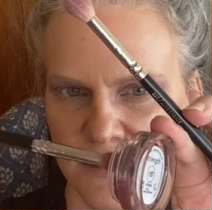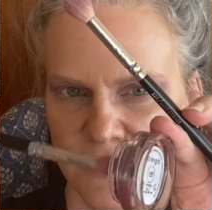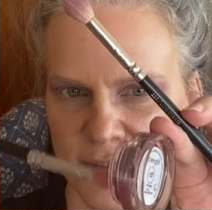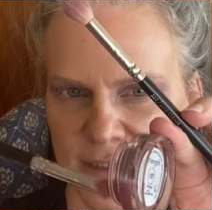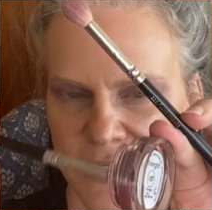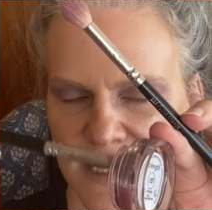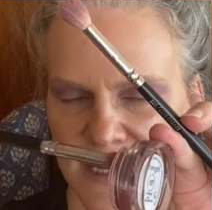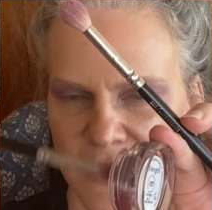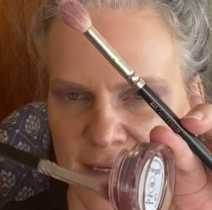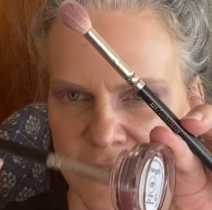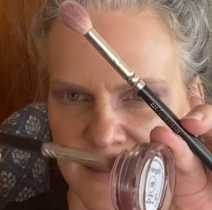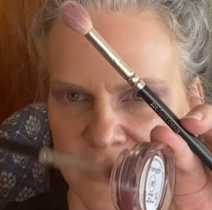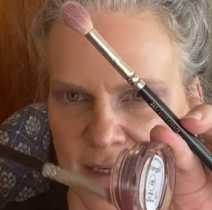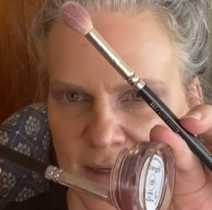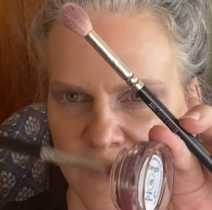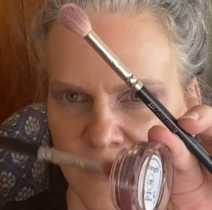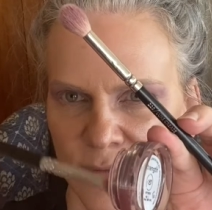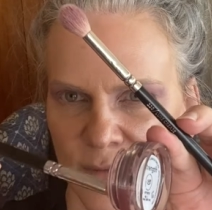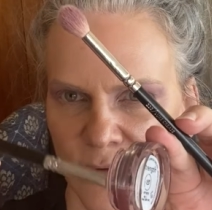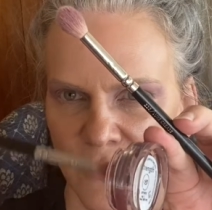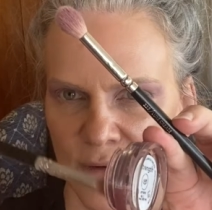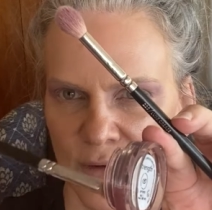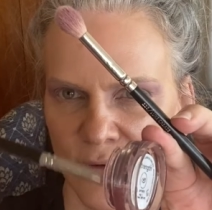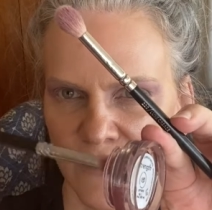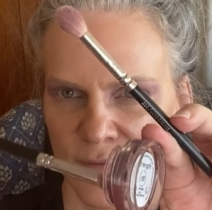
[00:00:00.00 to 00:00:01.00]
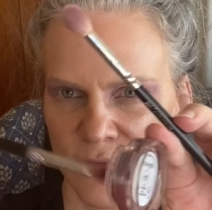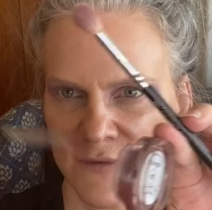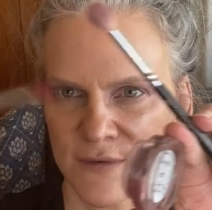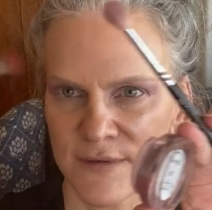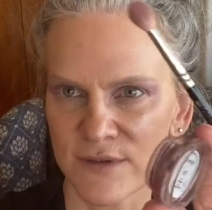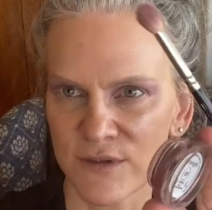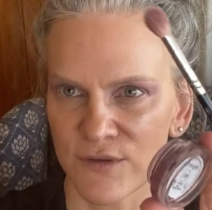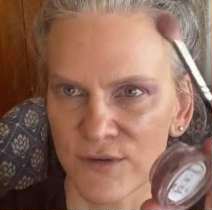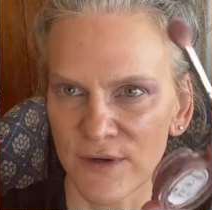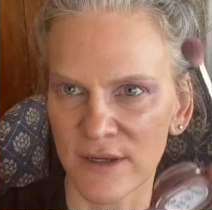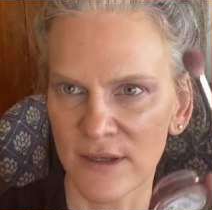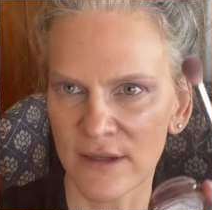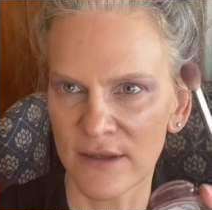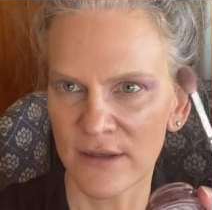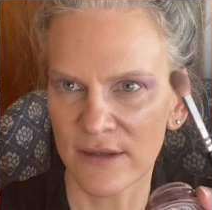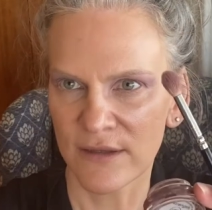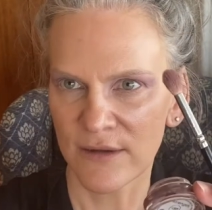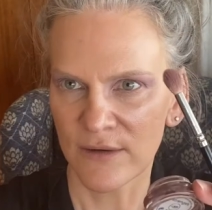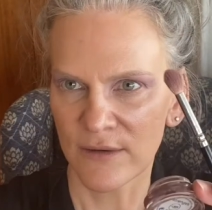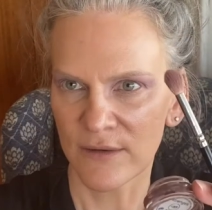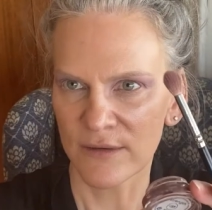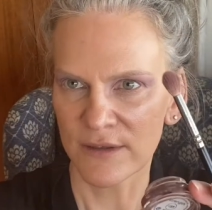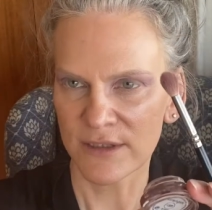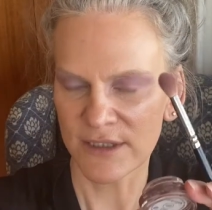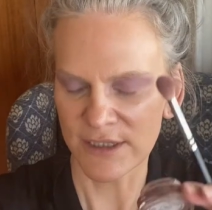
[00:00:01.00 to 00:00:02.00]
take some of Strength
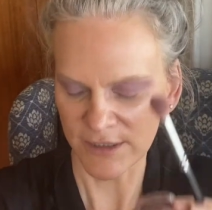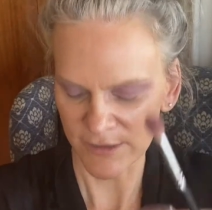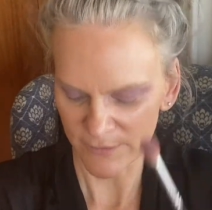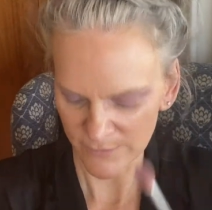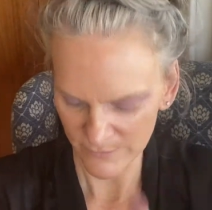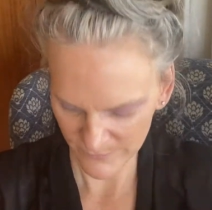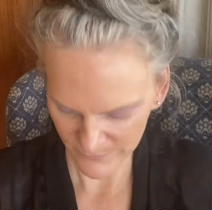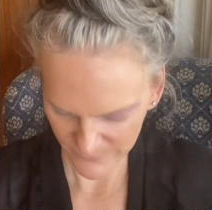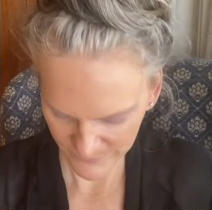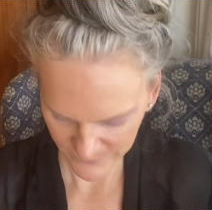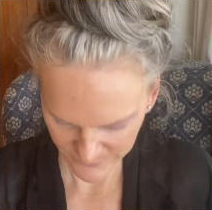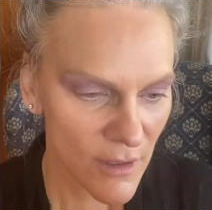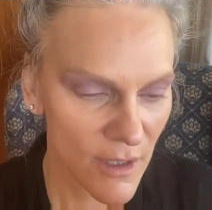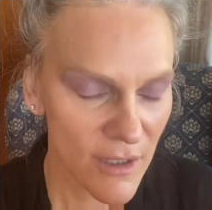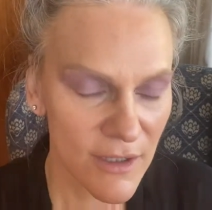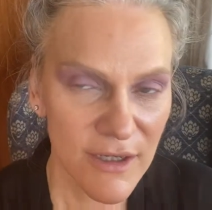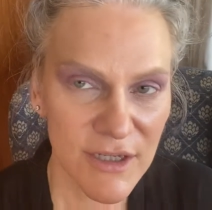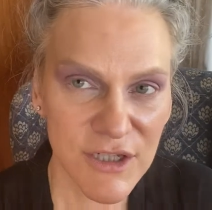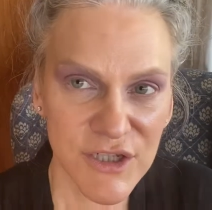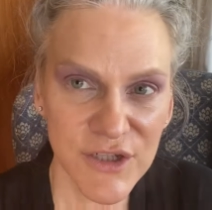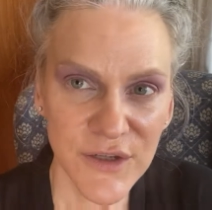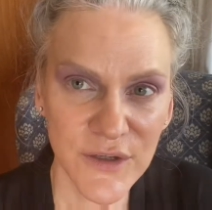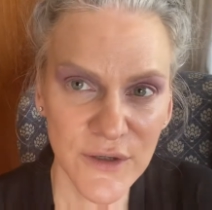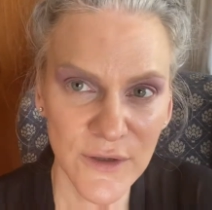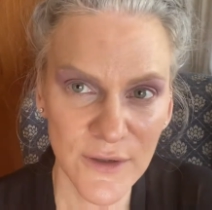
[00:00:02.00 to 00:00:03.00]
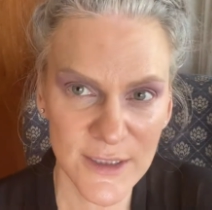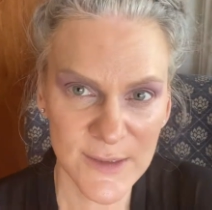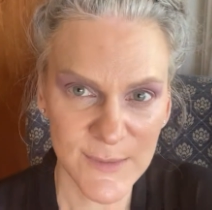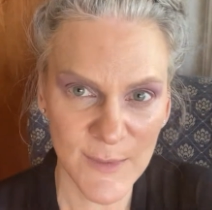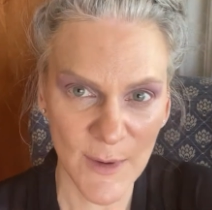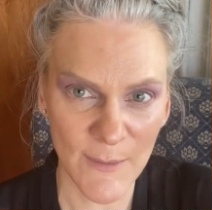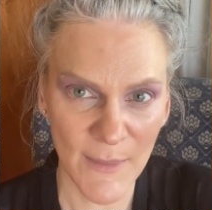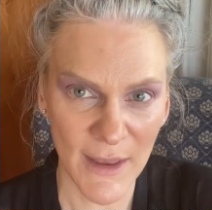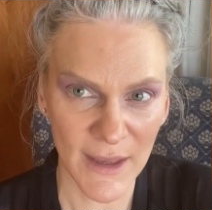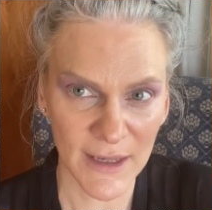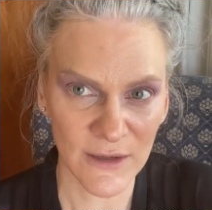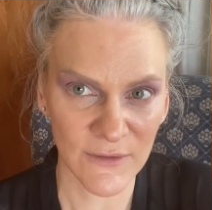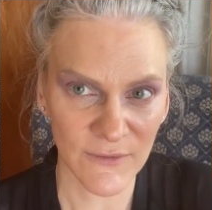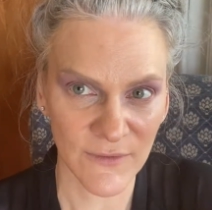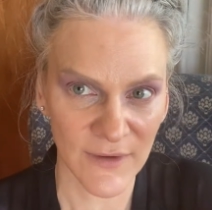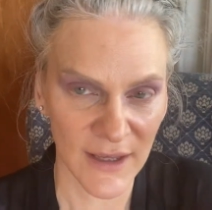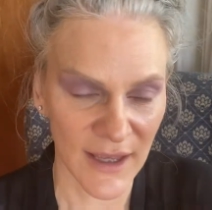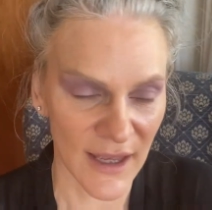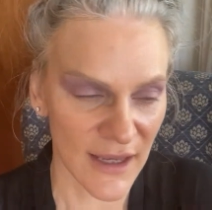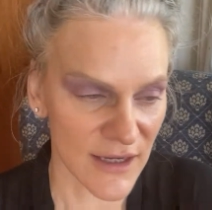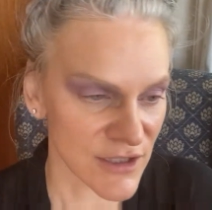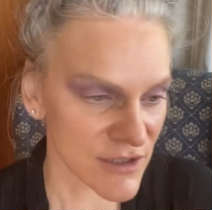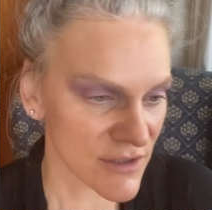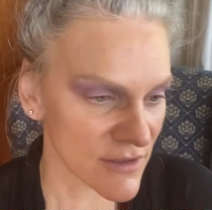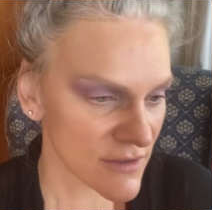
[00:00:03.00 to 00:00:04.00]
on the tip, and I do use my
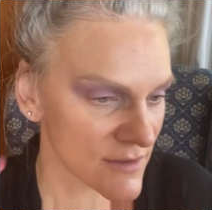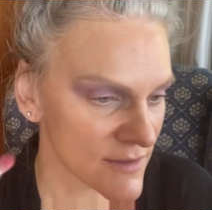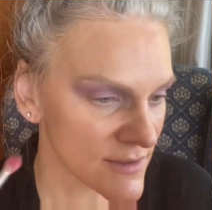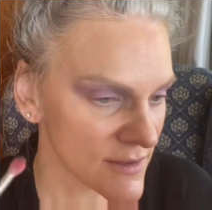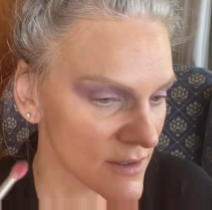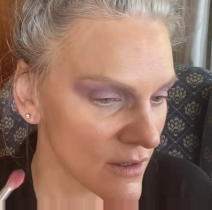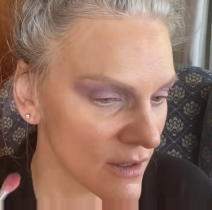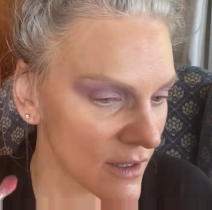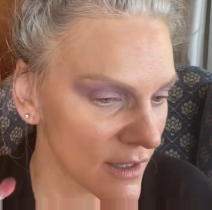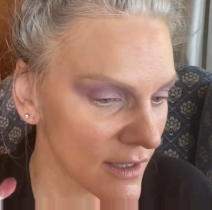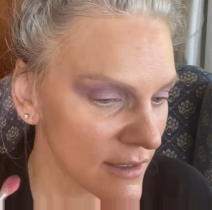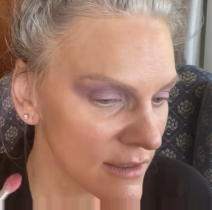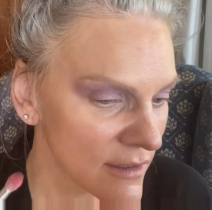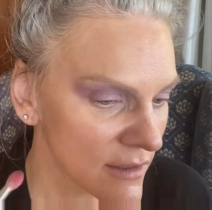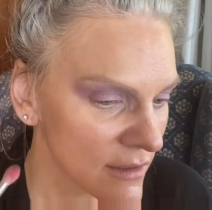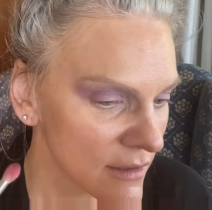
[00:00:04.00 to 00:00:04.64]
magnification side,